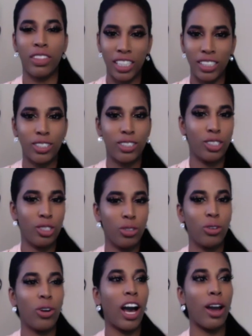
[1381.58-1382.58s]
things to
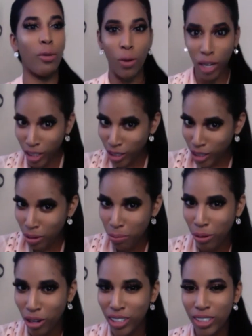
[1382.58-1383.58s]
do. I want to
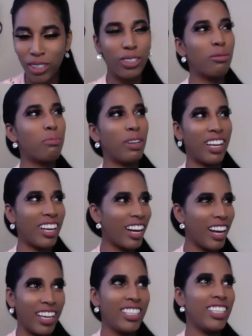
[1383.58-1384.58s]
support you, but
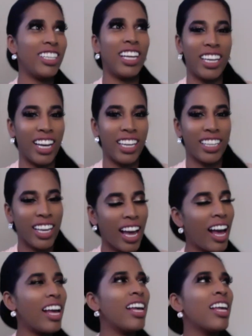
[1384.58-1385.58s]
honey, like, I
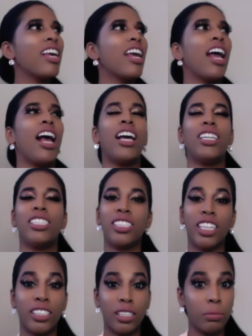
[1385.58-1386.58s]
can't. And it's
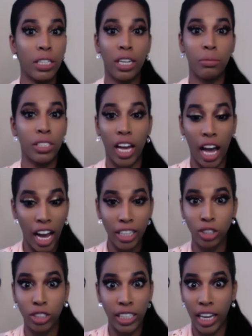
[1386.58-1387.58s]
like, sometimes
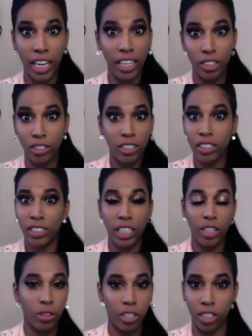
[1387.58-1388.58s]
I can't. They
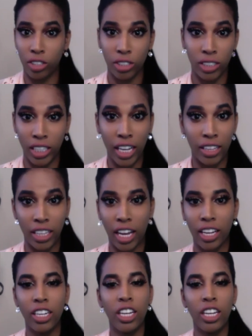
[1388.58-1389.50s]
don't understand that.